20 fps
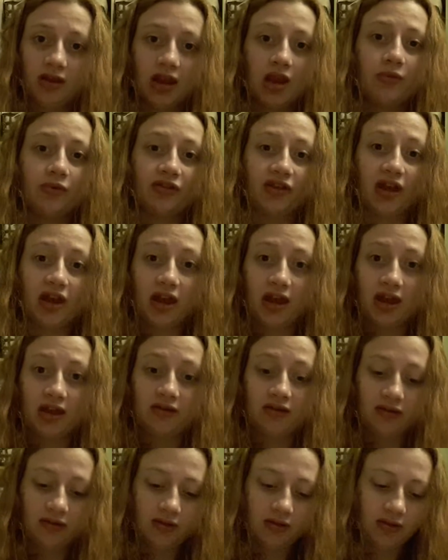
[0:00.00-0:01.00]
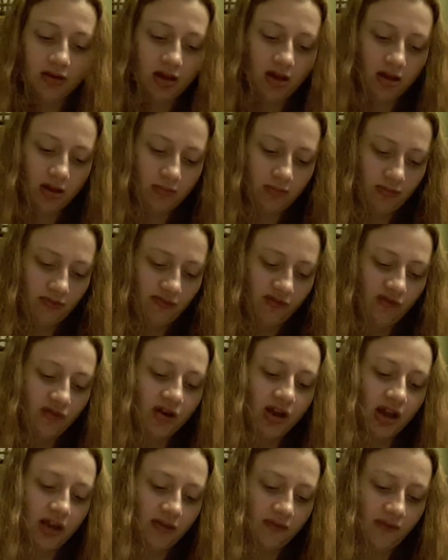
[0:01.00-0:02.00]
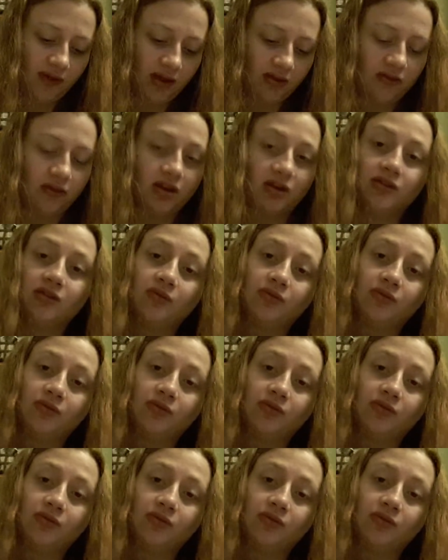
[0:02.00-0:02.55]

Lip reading: He was ahead before he had the vaccines.